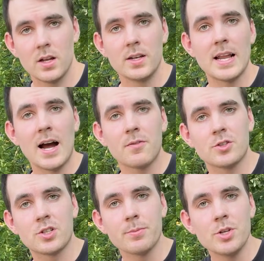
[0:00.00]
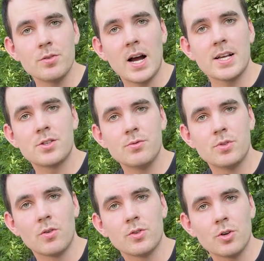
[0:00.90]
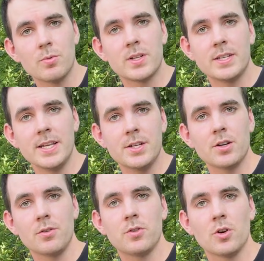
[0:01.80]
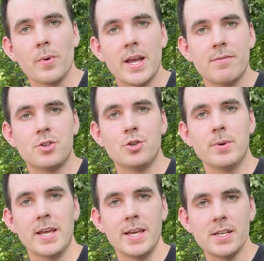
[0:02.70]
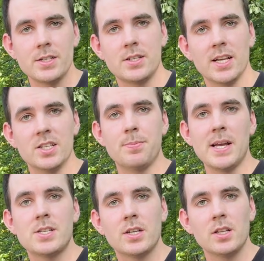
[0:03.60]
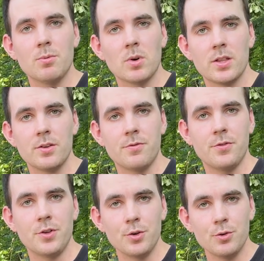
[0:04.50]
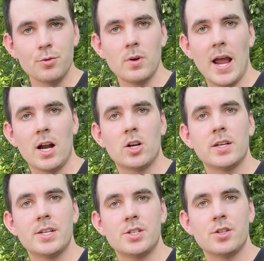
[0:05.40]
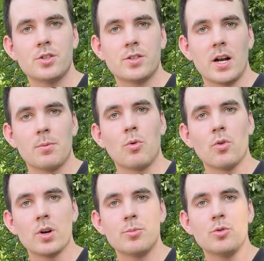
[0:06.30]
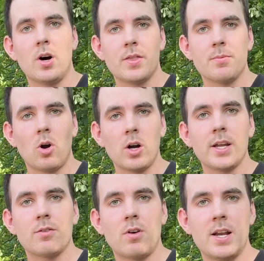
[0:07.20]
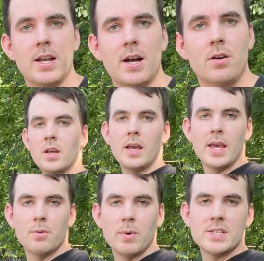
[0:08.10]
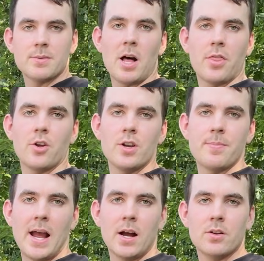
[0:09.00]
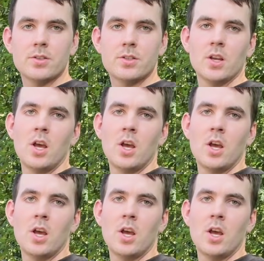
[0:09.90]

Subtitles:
Now, for some of you guys who don't know what the Ecoflow Wave 2 is, it's basically one of the few air conditioners that are portable on the market right now. It weighs about 30 pounds,